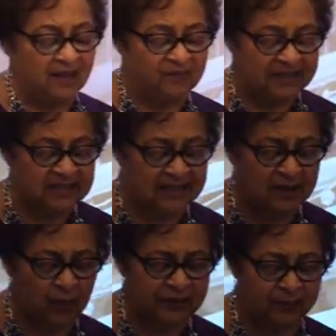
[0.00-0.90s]

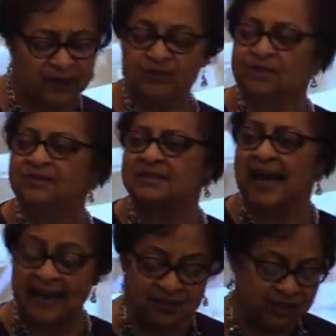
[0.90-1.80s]
visiting with merchants
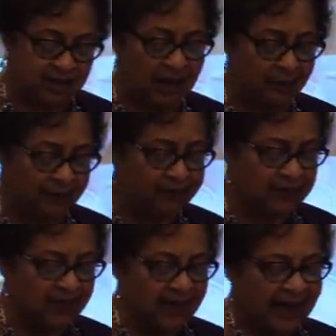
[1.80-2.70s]
and
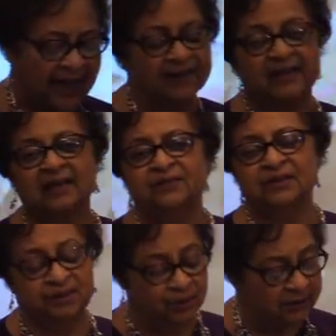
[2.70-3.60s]
shoppers, and
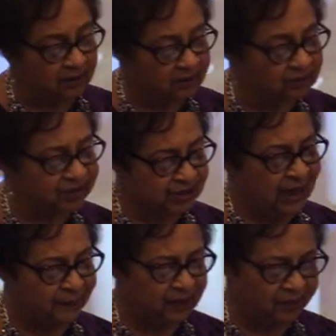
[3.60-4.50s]
even doing a little
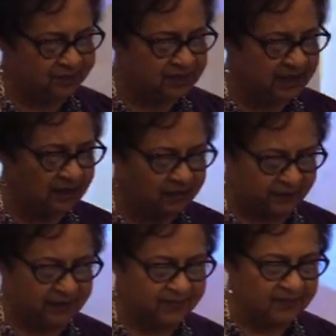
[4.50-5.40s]
shopping herself.